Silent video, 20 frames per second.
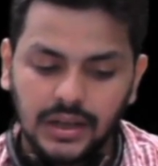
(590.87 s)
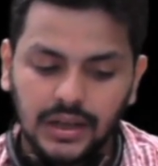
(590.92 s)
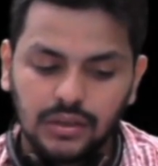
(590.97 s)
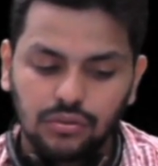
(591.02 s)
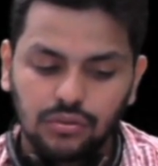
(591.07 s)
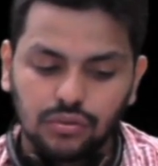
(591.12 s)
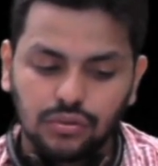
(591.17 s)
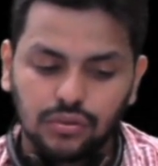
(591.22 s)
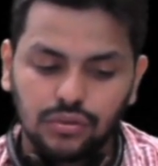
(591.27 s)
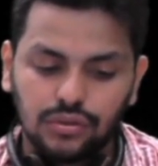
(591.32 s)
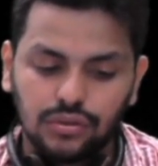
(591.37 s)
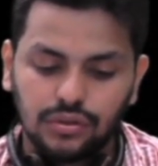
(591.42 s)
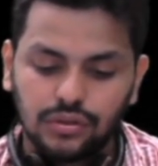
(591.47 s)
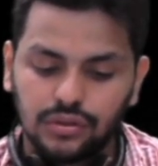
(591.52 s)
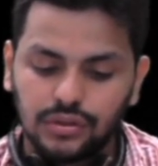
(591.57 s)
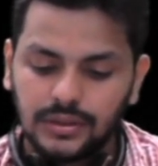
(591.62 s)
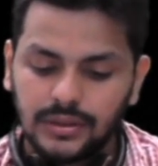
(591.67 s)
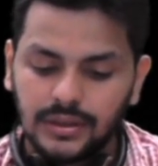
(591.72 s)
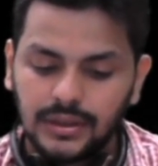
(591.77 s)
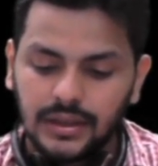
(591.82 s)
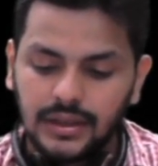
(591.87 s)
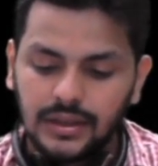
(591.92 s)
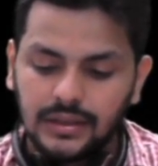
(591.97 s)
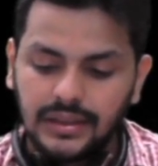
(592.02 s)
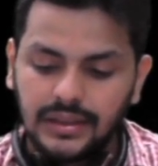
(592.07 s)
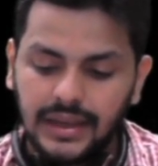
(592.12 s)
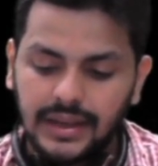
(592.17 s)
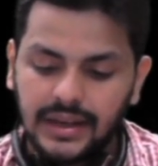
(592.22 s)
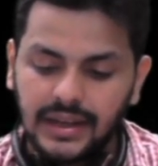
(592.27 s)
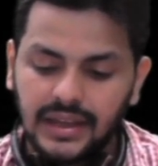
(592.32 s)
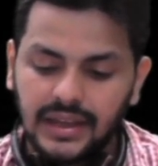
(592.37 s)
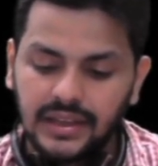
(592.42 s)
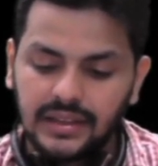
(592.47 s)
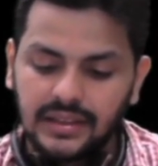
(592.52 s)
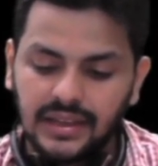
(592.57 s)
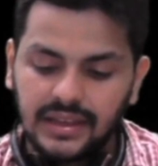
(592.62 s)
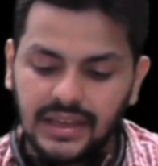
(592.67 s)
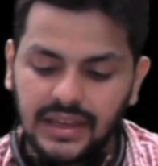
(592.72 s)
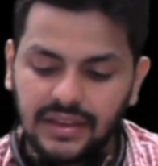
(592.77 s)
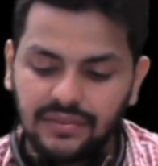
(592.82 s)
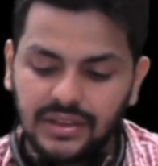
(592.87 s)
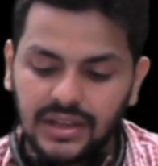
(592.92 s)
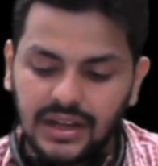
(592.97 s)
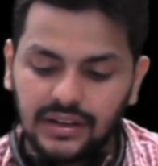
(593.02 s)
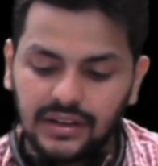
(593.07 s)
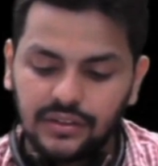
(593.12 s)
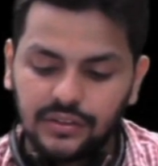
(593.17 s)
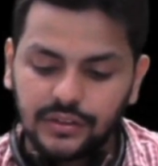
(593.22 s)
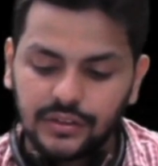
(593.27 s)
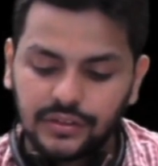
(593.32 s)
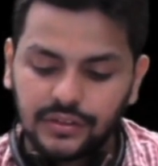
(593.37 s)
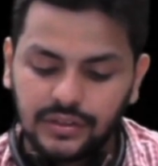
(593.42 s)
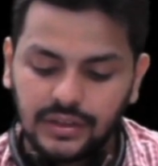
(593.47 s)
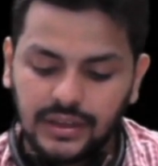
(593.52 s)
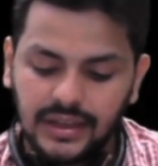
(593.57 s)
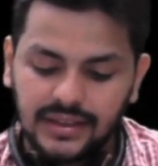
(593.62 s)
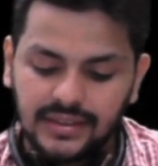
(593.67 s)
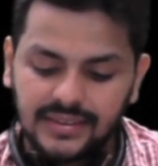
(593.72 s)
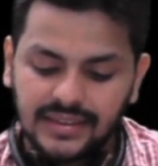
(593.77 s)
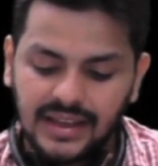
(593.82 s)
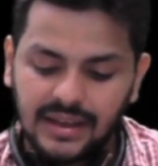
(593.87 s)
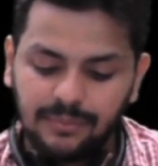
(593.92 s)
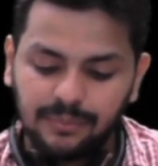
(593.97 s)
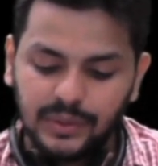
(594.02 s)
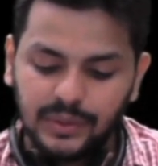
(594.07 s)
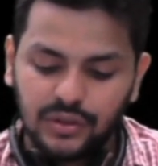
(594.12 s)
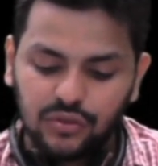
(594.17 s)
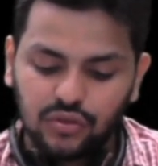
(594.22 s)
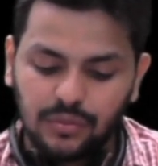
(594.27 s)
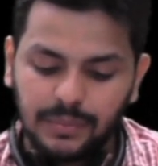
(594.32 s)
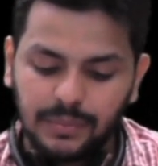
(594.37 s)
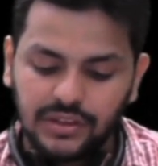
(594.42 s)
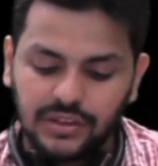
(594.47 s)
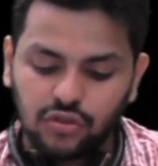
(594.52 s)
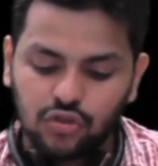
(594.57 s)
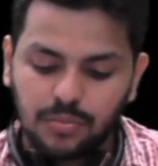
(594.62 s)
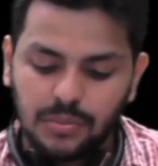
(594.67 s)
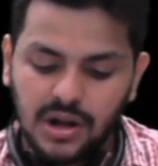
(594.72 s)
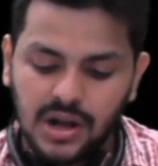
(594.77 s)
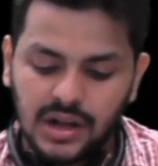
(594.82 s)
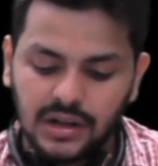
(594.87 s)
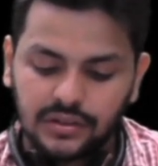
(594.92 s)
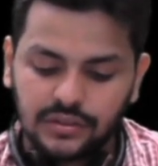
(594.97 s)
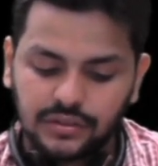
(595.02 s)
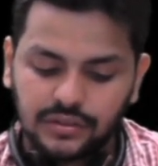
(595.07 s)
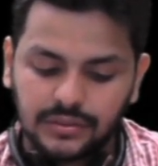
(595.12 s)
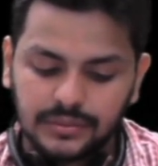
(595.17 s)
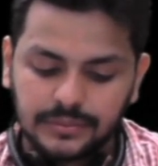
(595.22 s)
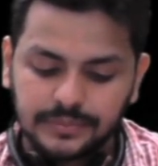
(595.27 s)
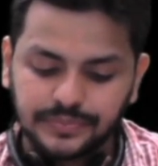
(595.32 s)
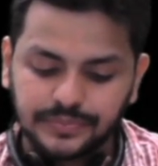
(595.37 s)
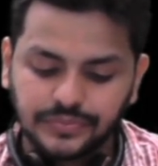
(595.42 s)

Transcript: So there again they gave the answers, the examples of benchmarks.